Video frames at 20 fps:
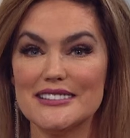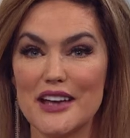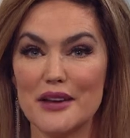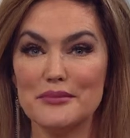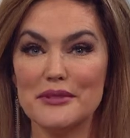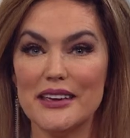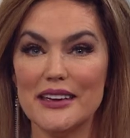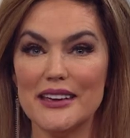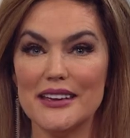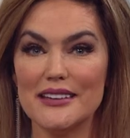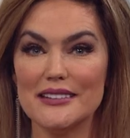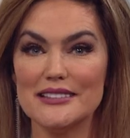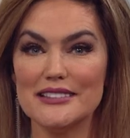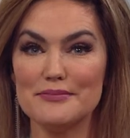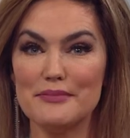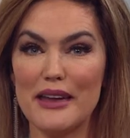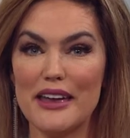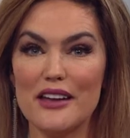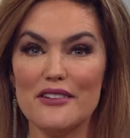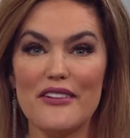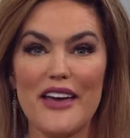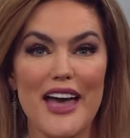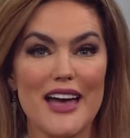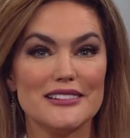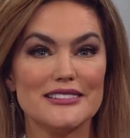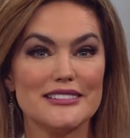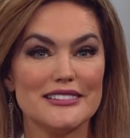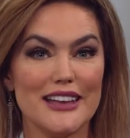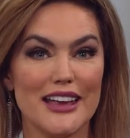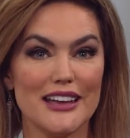Some kids may have
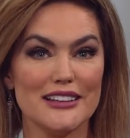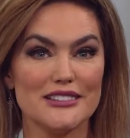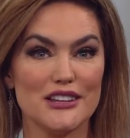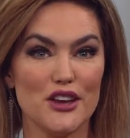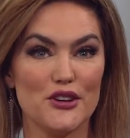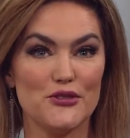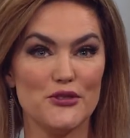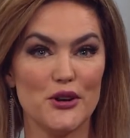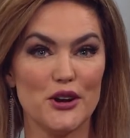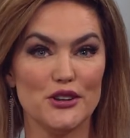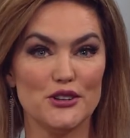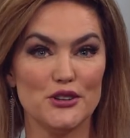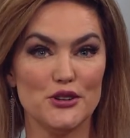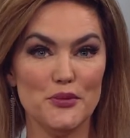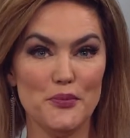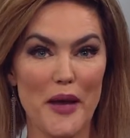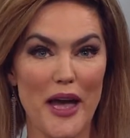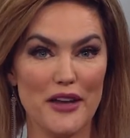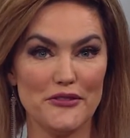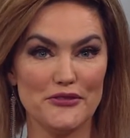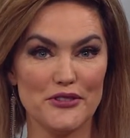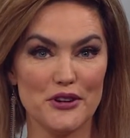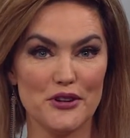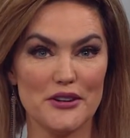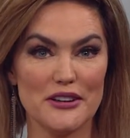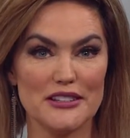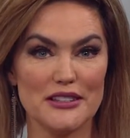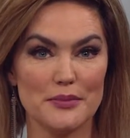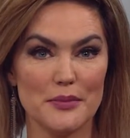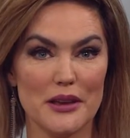asked Santa for a new pet for
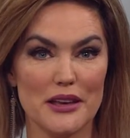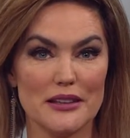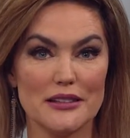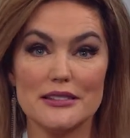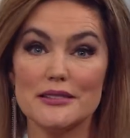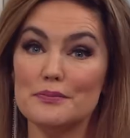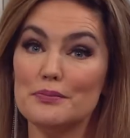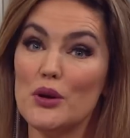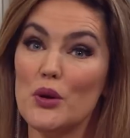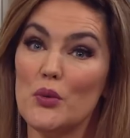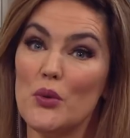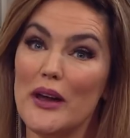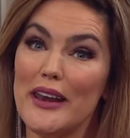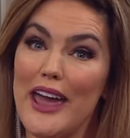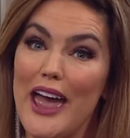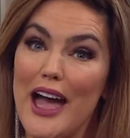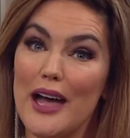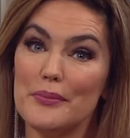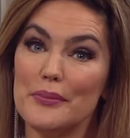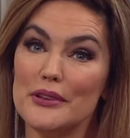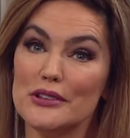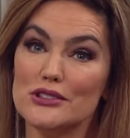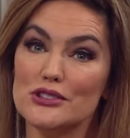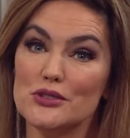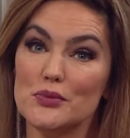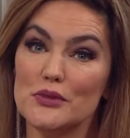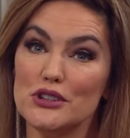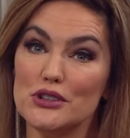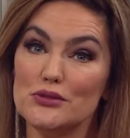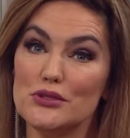Christmas, but what
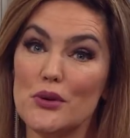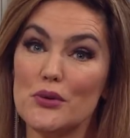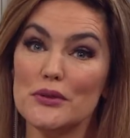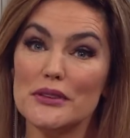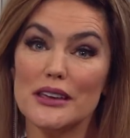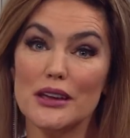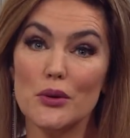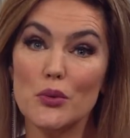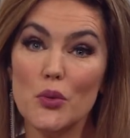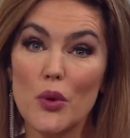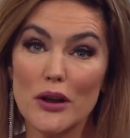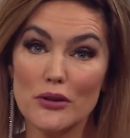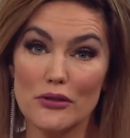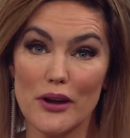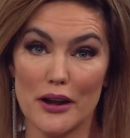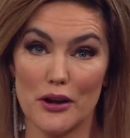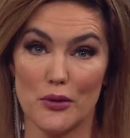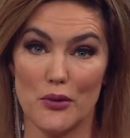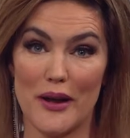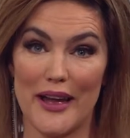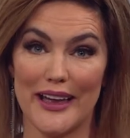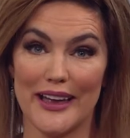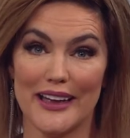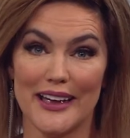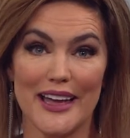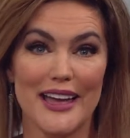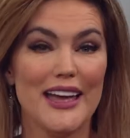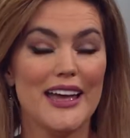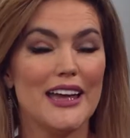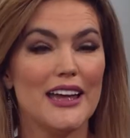happens when you don't get one right away?
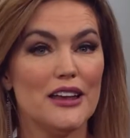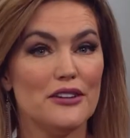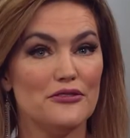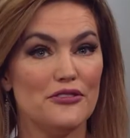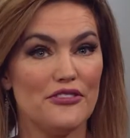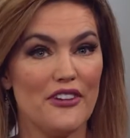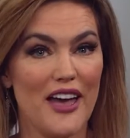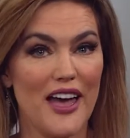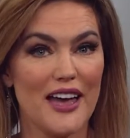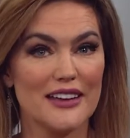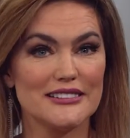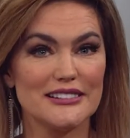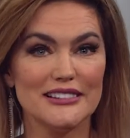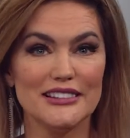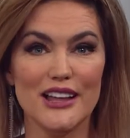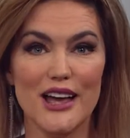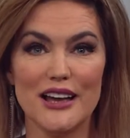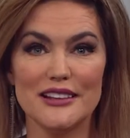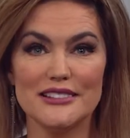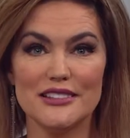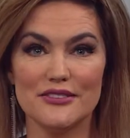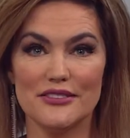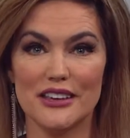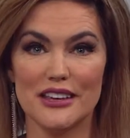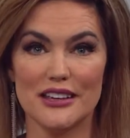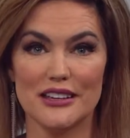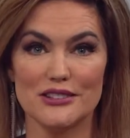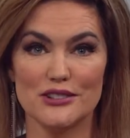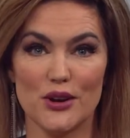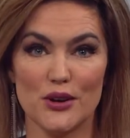In fact, lots of
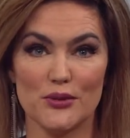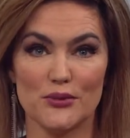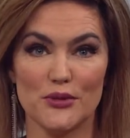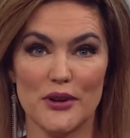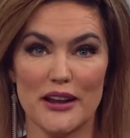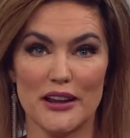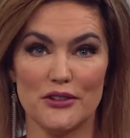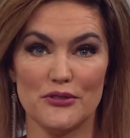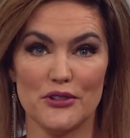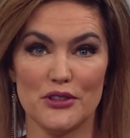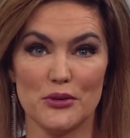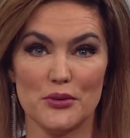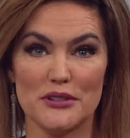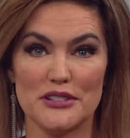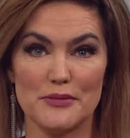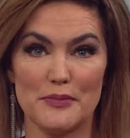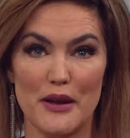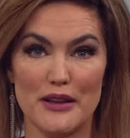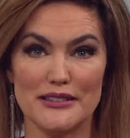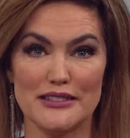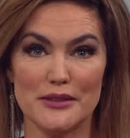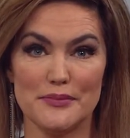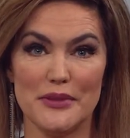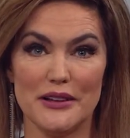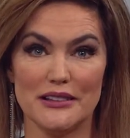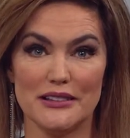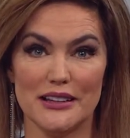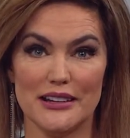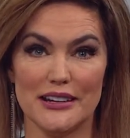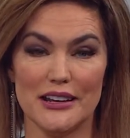kids aren't ready for the
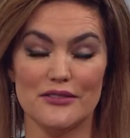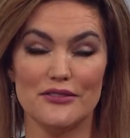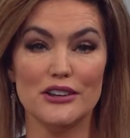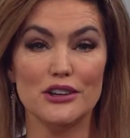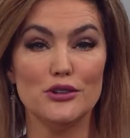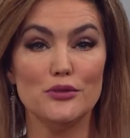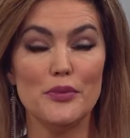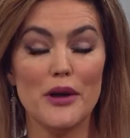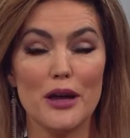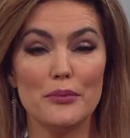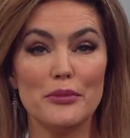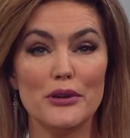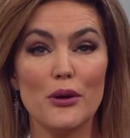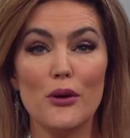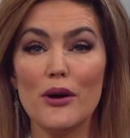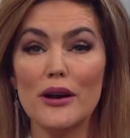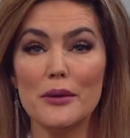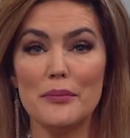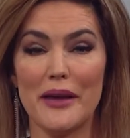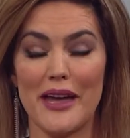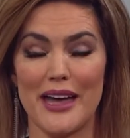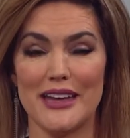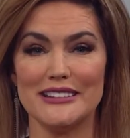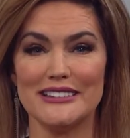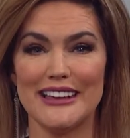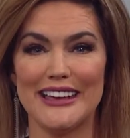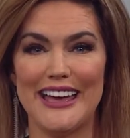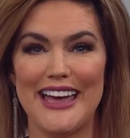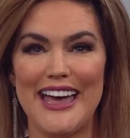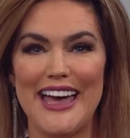responsibility of a new puppy or a
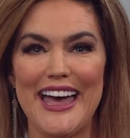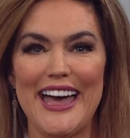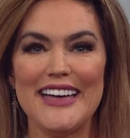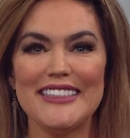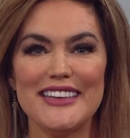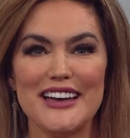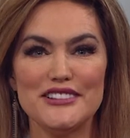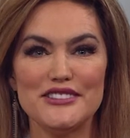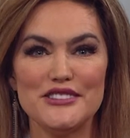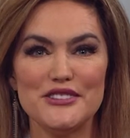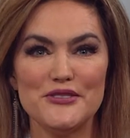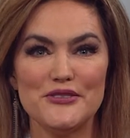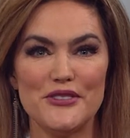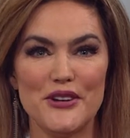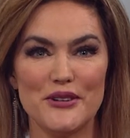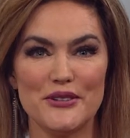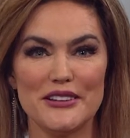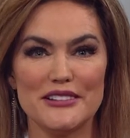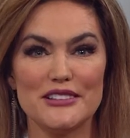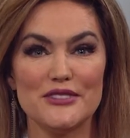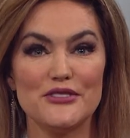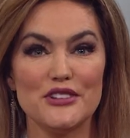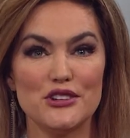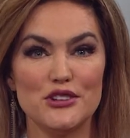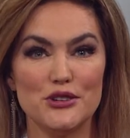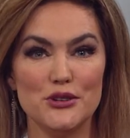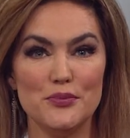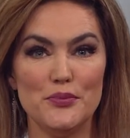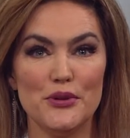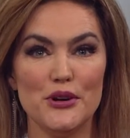pet. And that's the focus of a
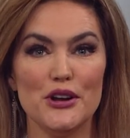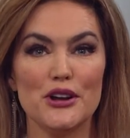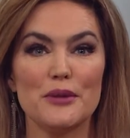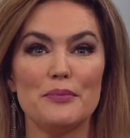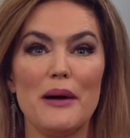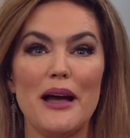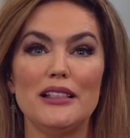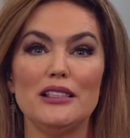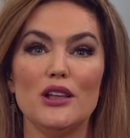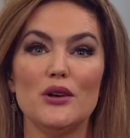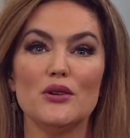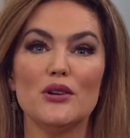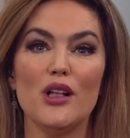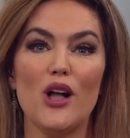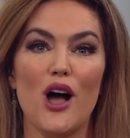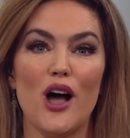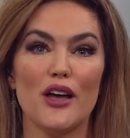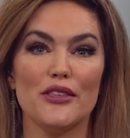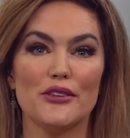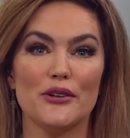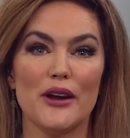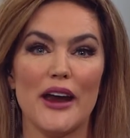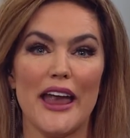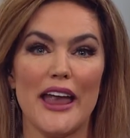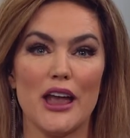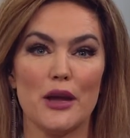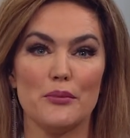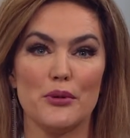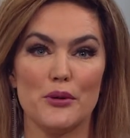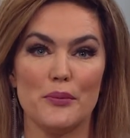new book by local author
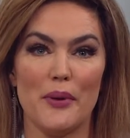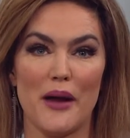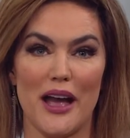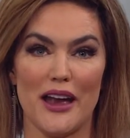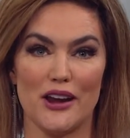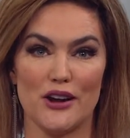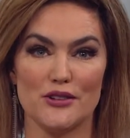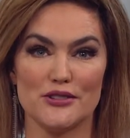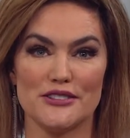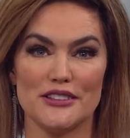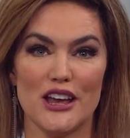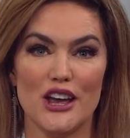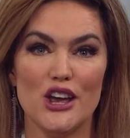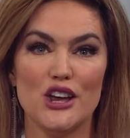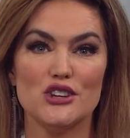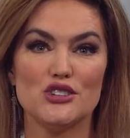Amber Byers.